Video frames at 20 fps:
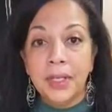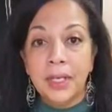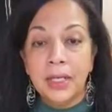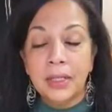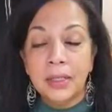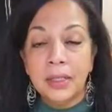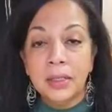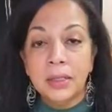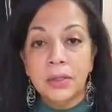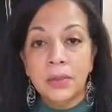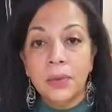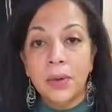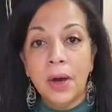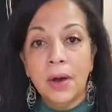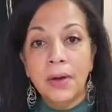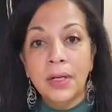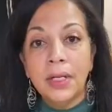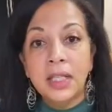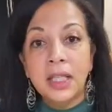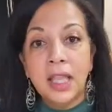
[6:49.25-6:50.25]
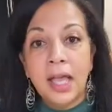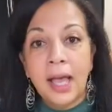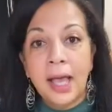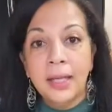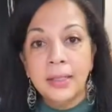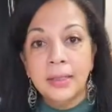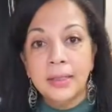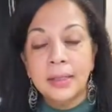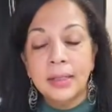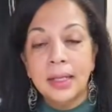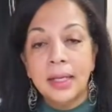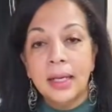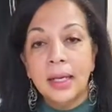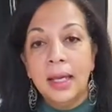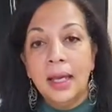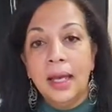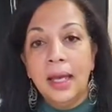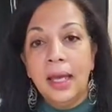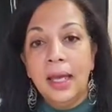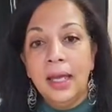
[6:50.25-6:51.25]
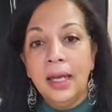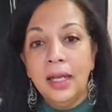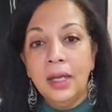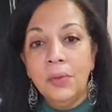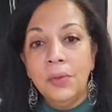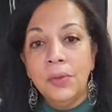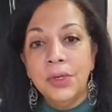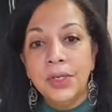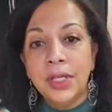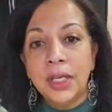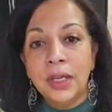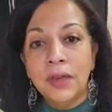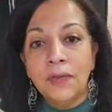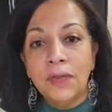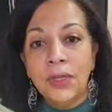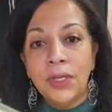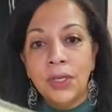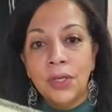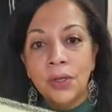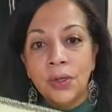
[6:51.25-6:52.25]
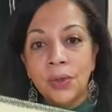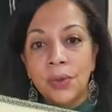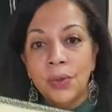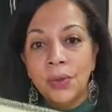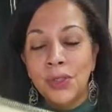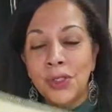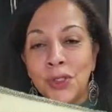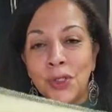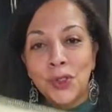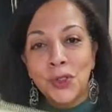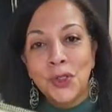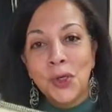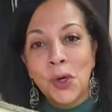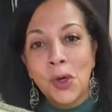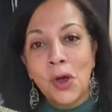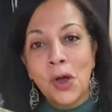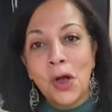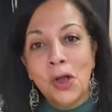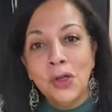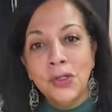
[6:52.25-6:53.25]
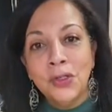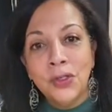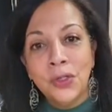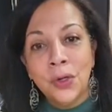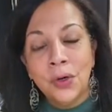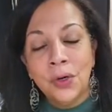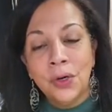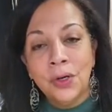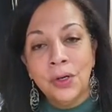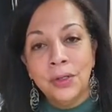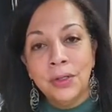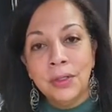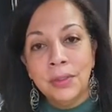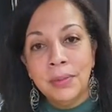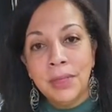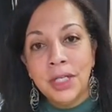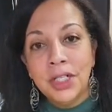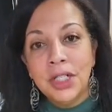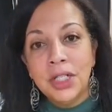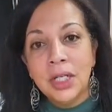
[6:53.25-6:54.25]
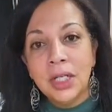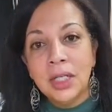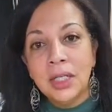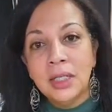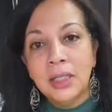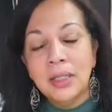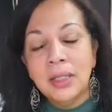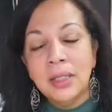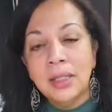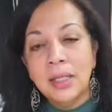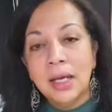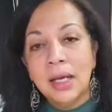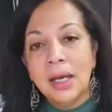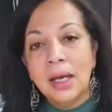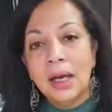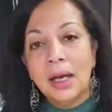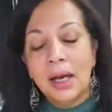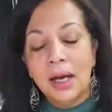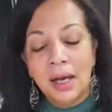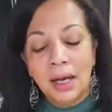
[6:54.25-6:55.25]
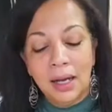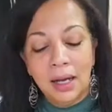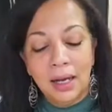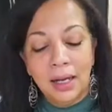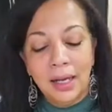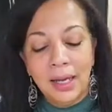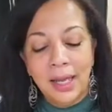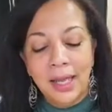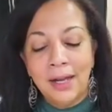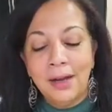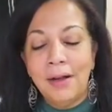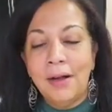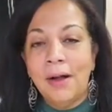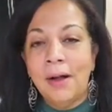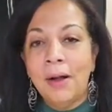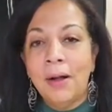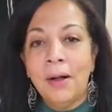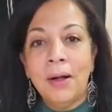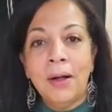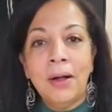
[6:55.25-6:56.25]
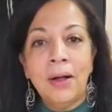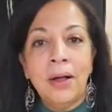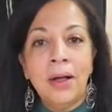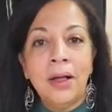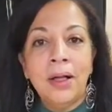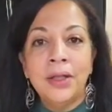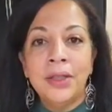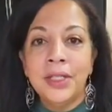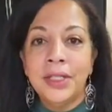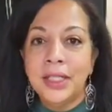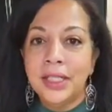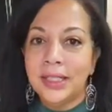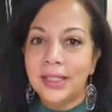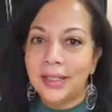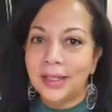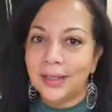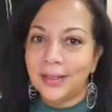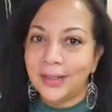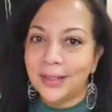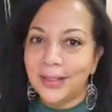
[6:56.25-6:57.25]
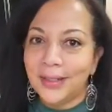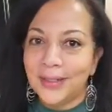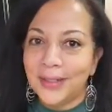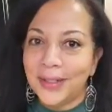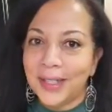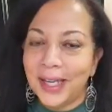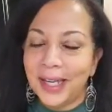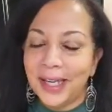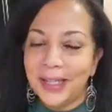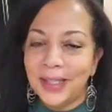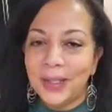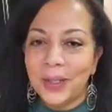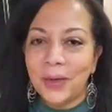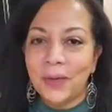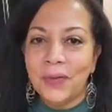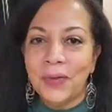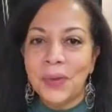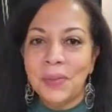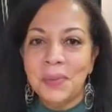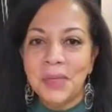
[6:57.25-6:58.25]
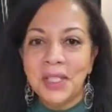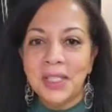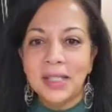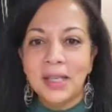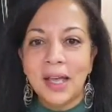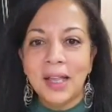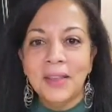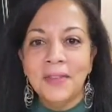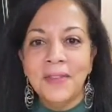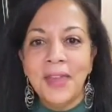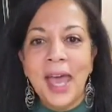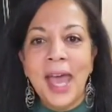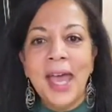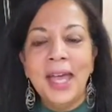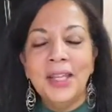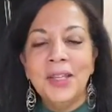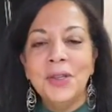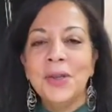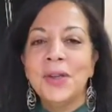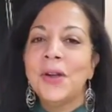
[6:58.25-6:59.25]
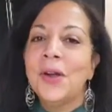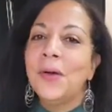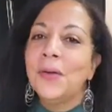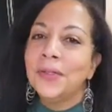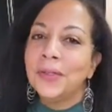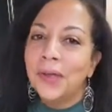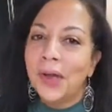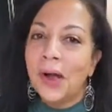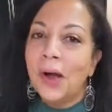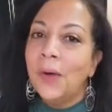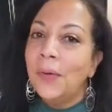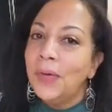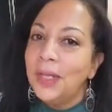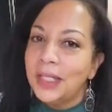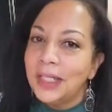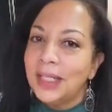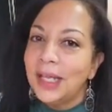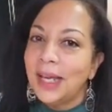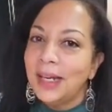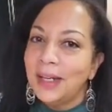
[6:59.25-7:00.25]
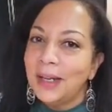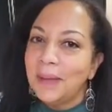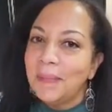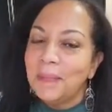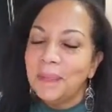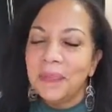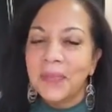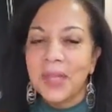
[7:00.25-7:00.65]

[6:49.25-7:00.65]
it's a 2-hour class, and it will give you your dimensions and all the details. Okay, so if you miss all of that, you can always sign up.